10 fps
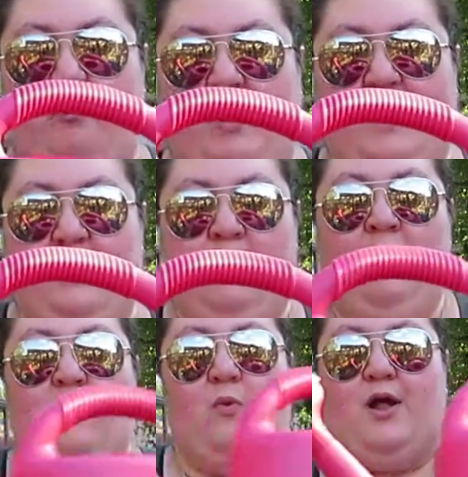but
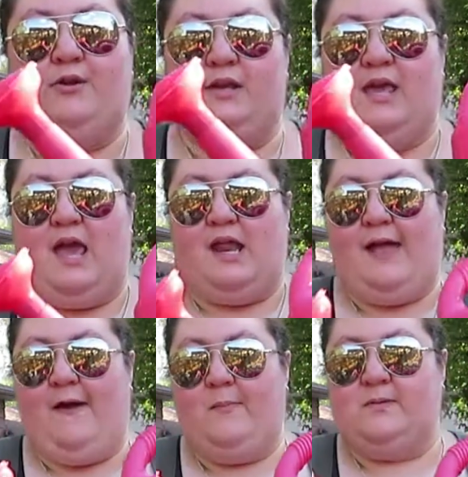the watering can
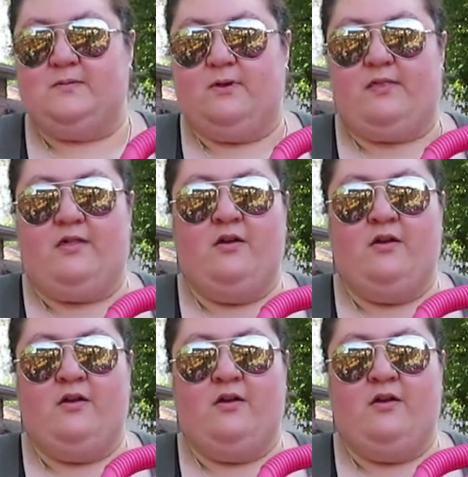helps with